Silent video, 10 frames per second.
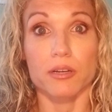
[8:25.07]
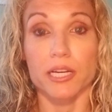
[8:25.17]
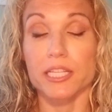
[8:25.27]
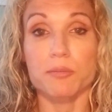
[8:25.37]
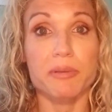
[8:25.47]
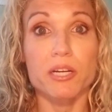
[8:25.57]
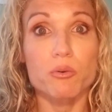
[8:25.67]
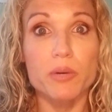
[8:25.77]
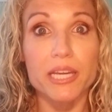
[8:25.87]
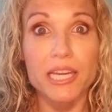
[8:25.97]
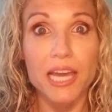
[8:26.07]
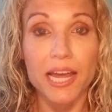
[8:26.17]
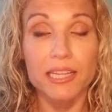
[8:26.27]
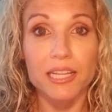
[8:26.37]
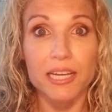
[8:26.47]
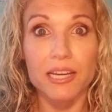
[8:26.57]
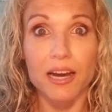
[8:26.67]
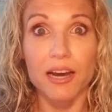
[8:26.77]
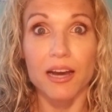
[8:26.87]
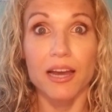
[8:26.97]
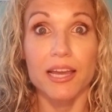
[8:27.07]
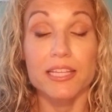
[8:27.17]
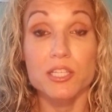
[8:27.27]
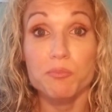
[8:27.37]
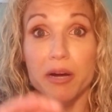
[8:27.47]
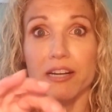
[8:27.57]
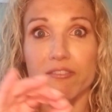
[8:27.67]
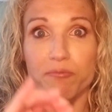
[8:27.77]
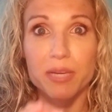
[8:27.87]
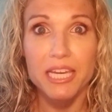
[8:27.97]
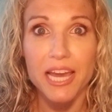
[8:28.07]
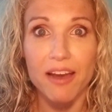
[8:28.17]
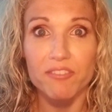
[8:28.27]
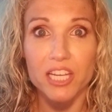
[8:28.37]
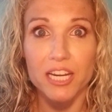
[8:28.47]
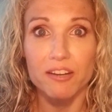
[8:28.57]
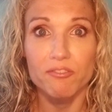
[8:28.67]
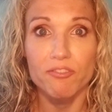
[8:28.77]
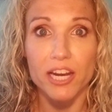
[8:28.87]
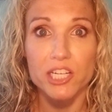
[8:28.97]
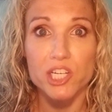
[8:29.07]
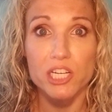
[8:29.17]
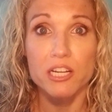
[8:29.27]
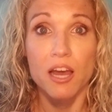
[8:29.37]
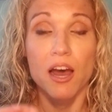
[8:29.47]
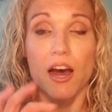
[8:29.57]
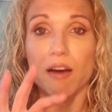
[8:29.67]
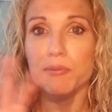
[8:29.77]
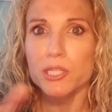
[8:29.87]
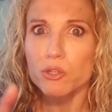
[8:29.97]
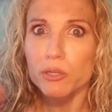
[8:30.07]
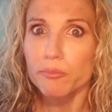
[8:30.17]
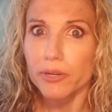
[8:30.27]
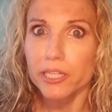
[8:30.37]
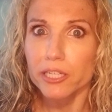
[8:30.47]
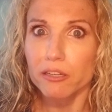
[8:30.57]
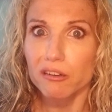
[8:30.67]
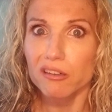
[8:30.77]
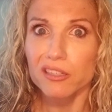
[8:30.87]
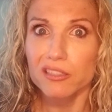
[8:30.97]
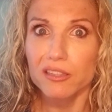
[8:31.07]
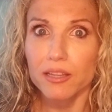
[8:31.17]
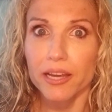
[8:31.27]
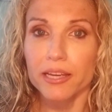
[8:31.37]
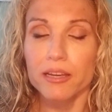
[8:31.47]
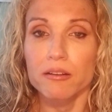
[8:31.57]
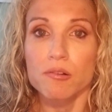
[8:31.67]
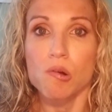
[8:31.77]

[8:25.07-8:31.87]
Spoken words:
it's been a weekend. Like, in spite of me having an infection, I've been doing pretty good. Like,